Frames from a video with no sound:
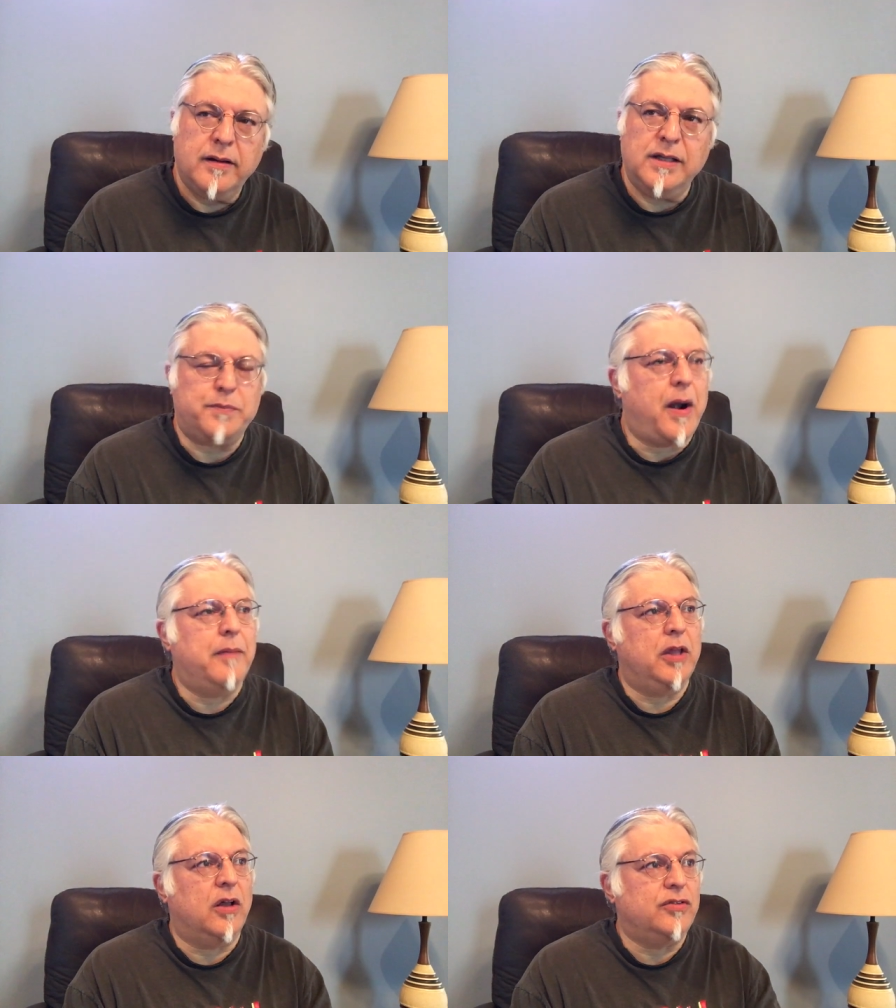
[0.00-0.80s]
He's
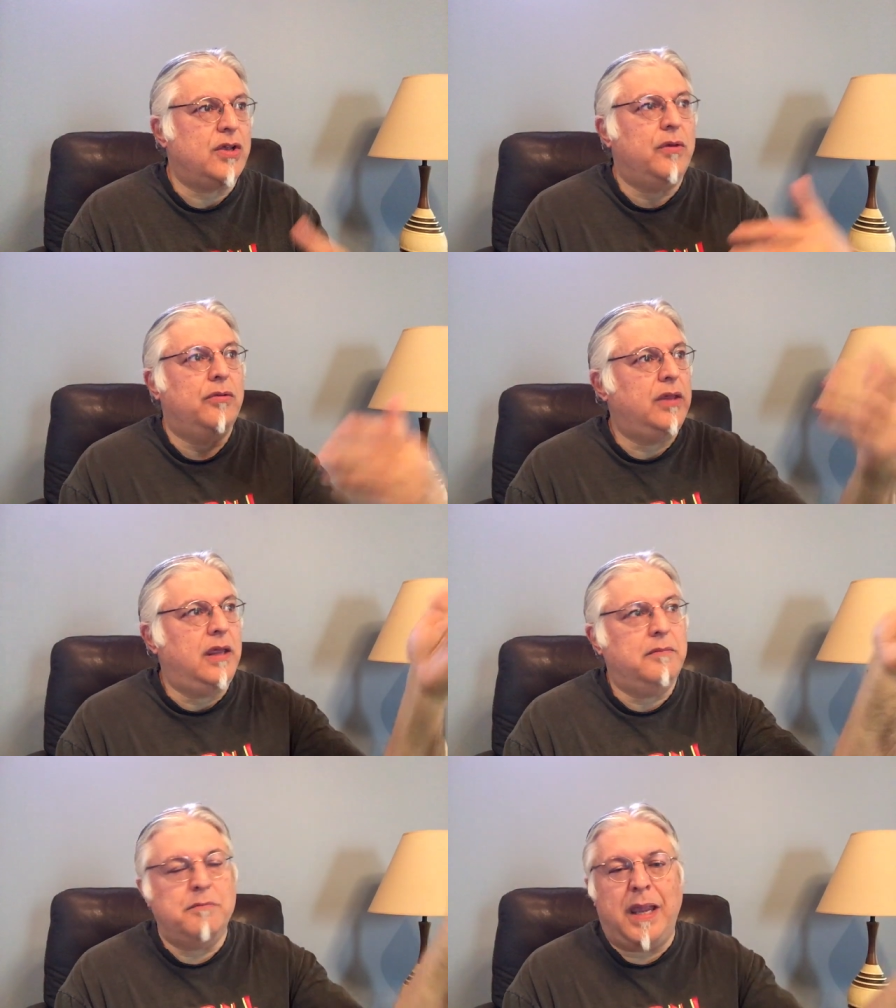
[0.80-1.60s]
probably also
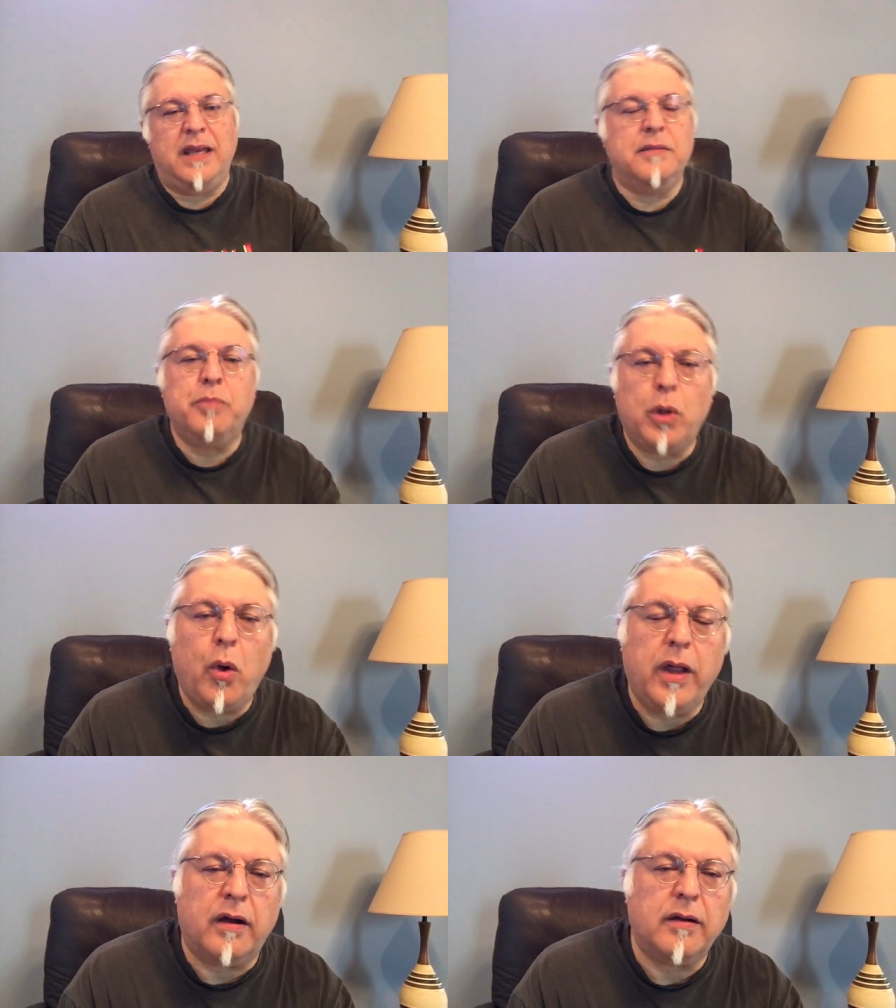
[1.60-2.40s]
the main
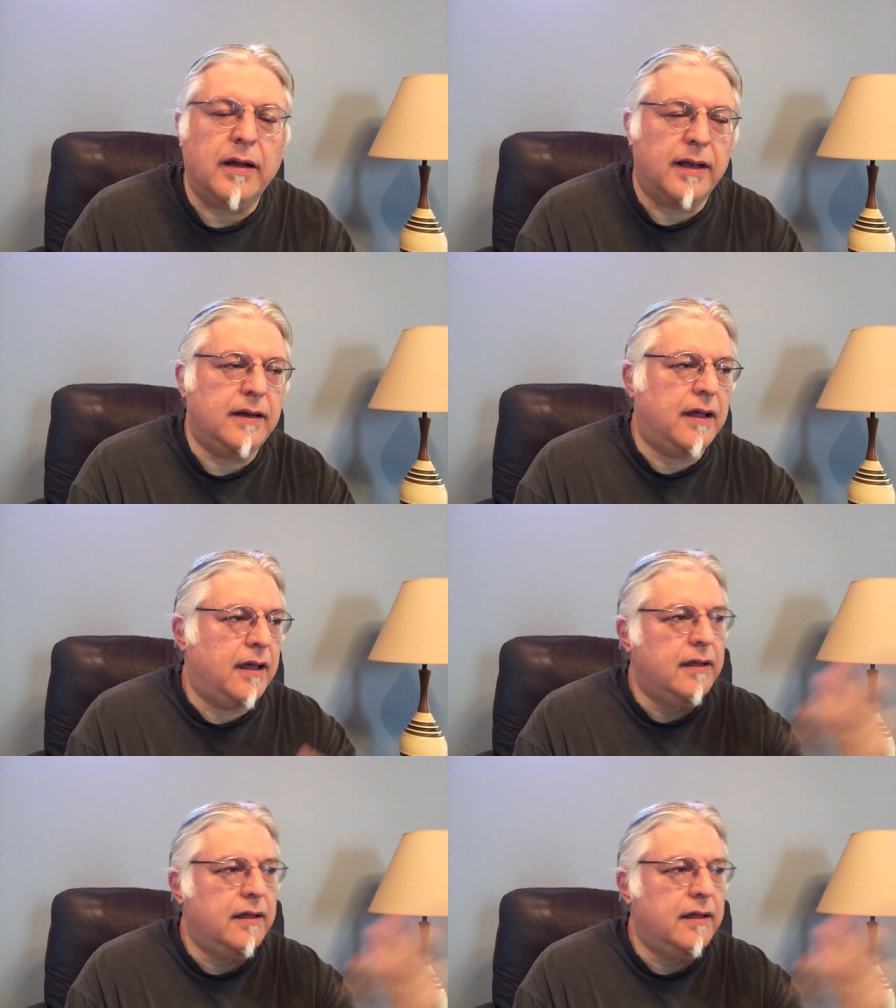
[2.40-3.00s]
employer, and